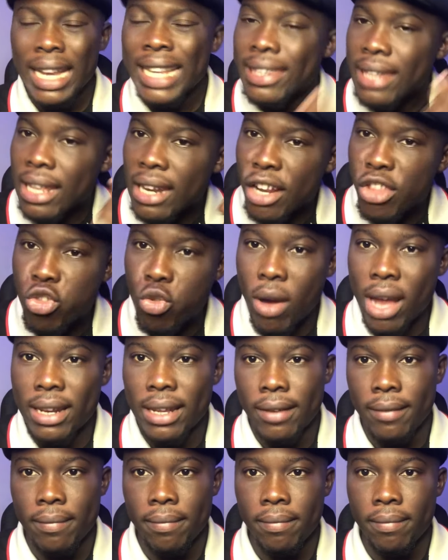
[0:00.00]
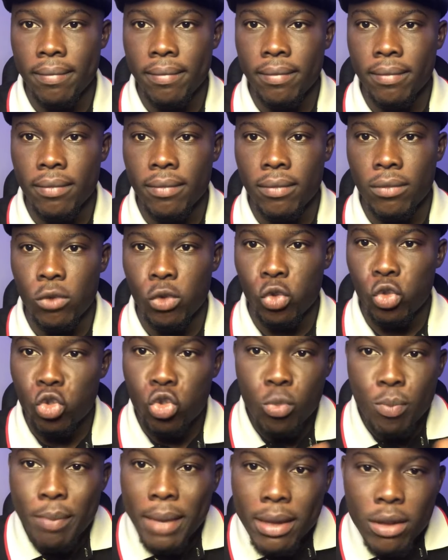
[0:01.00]
intellectually
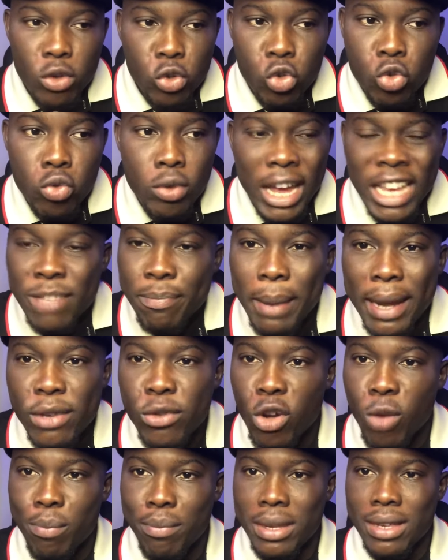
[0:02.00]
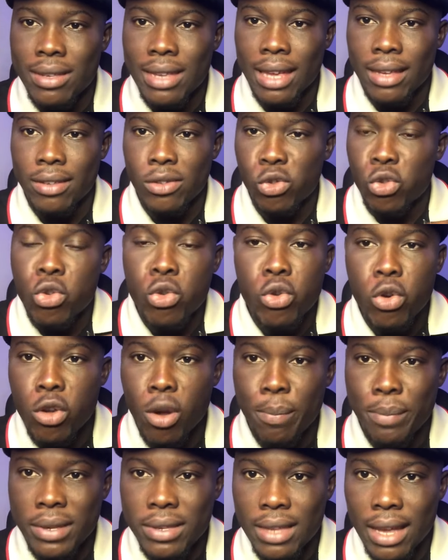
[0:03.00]
to expand your business, to grow
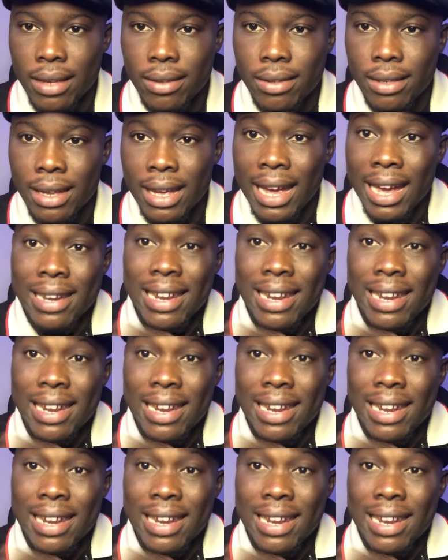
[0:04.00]
your business.